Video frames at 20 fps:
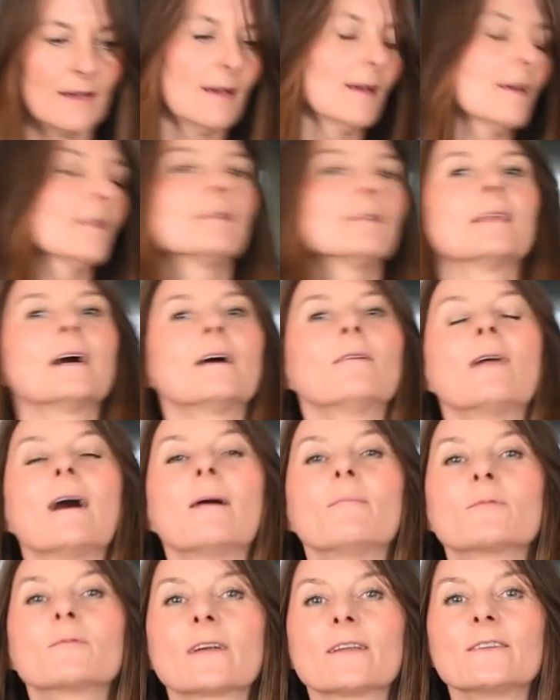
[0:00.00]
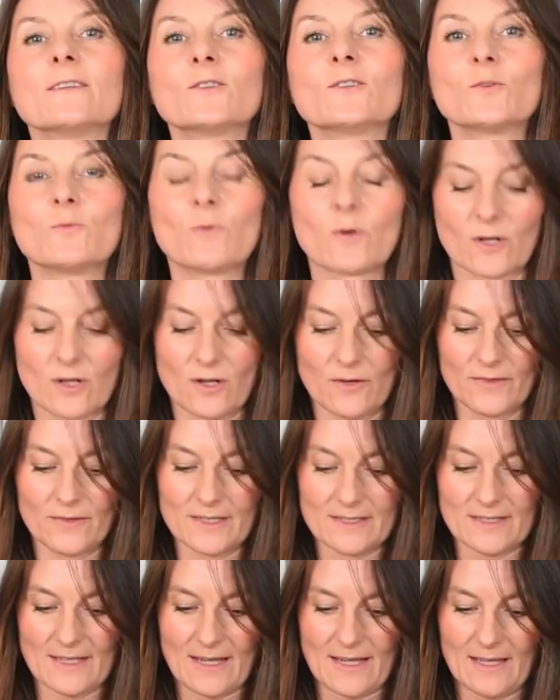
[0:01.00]
And now I'm ready to work on
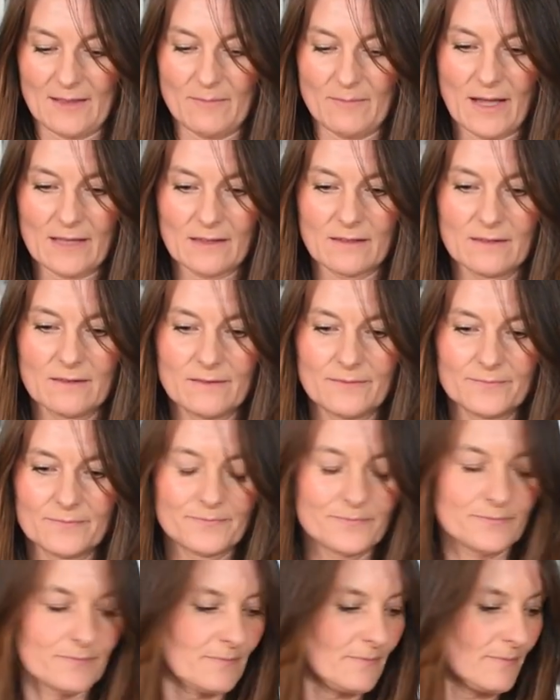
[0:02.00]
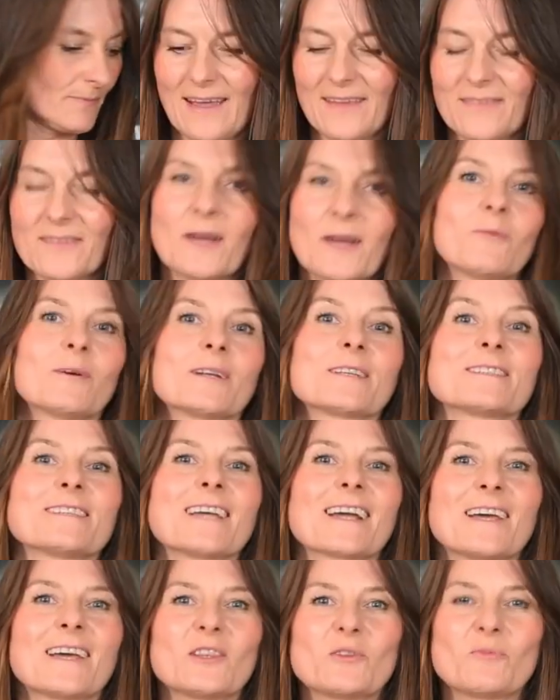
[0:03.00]
the second bottle. And our
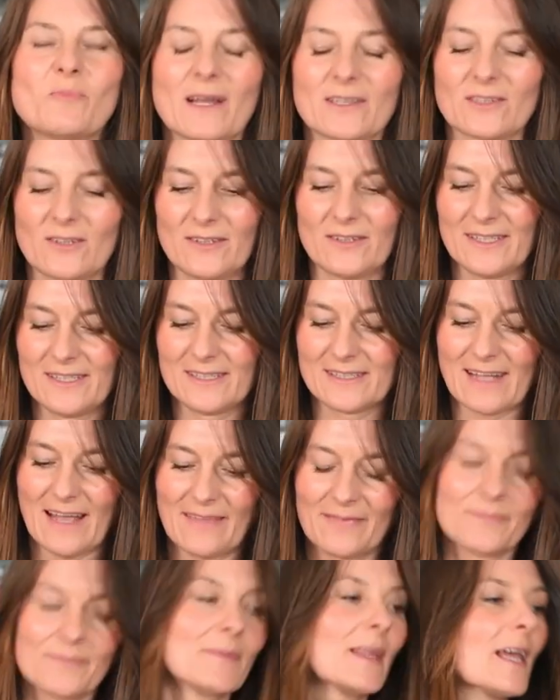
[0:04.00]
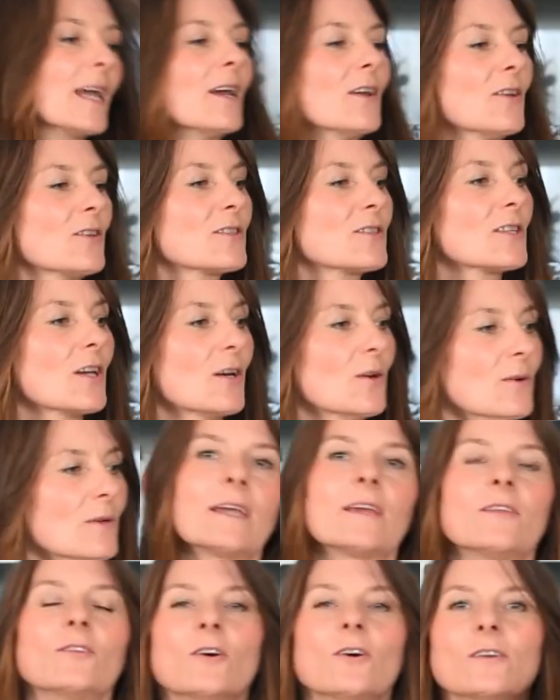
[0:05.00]
second bottle is done. So
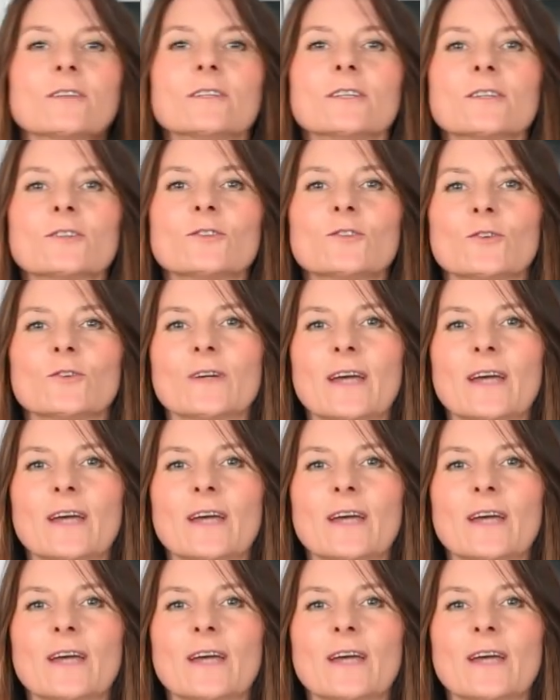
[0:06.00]
in order to